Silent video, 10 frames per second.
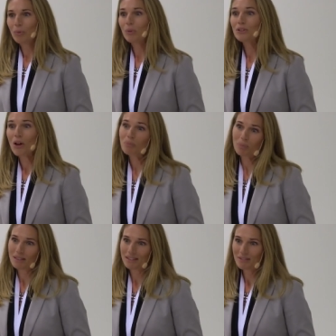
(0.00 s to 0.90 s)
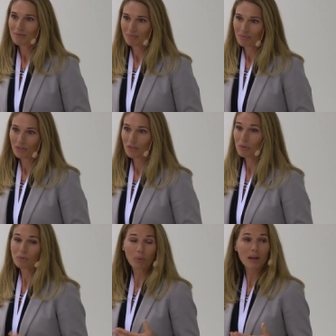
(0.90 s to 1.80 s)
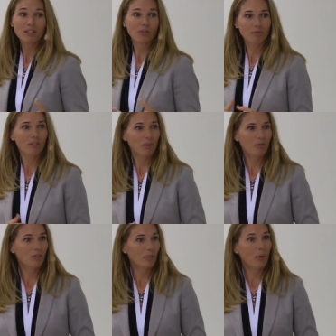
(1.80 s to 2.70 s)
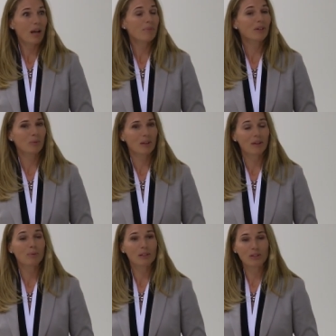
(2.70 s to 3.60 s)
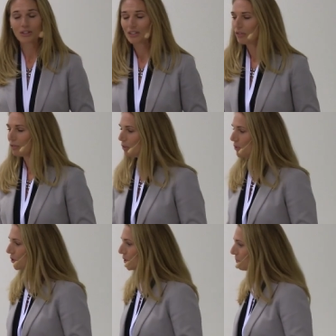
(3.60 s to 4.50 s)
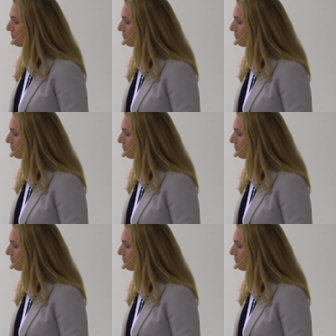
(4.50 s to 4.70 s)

will not be the, the, the primary way that we learn in the future.